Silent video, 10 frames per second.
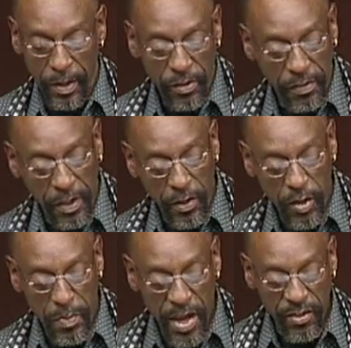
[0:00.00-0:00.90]
Still
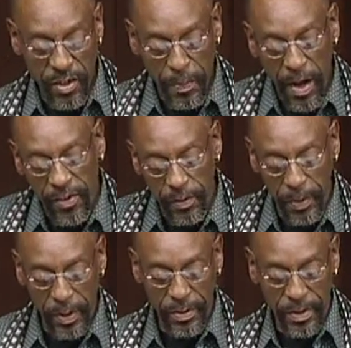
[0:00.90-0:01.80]
you measure the
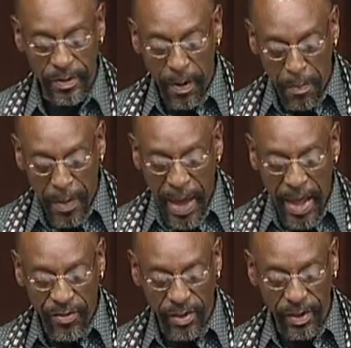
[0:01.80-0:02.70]
possibilities of
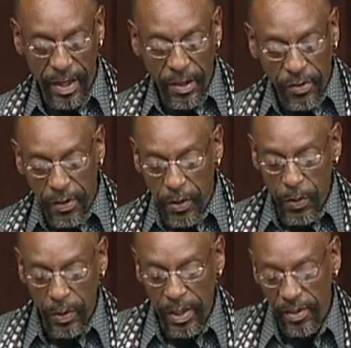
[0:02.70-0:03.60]
magic. Still
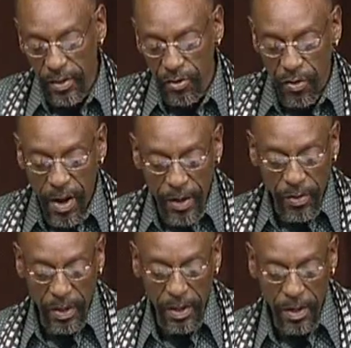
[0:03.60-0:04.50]
you listen, trying
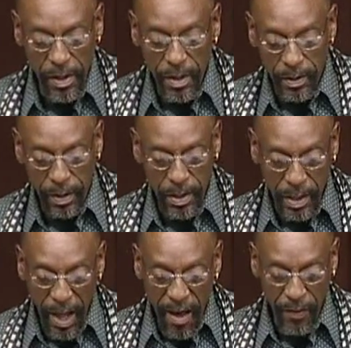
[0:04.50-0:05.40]
to hear
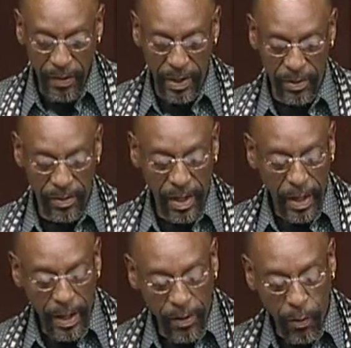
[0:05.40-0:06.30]
cacophonies
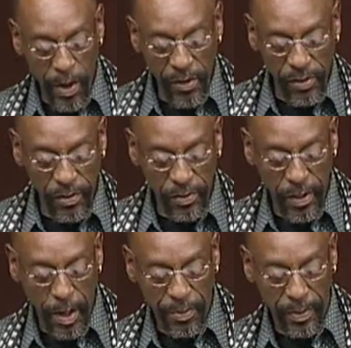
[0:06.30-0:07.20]
in the way she
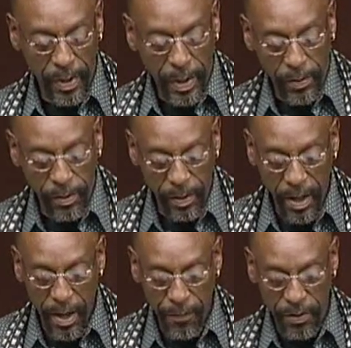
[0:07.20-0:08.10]
steps into the
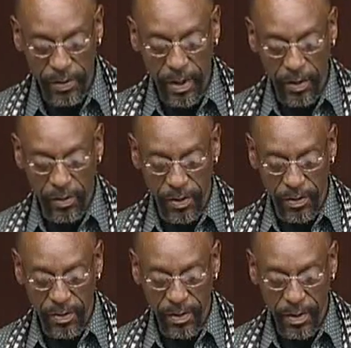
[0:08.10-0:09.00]

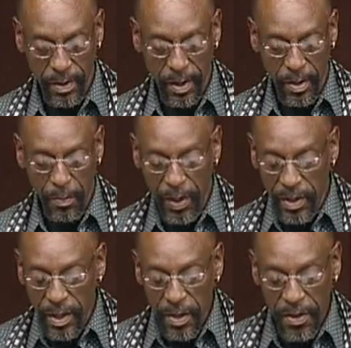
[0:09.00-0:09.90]
conversations, but
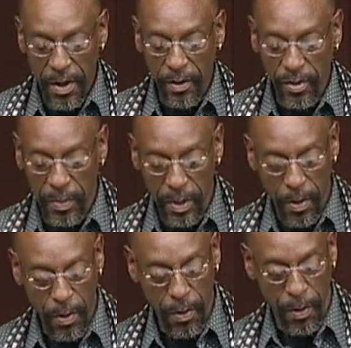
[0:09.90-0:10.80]
none there to be
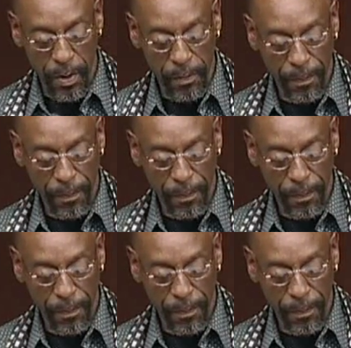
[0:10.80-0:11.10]
heard.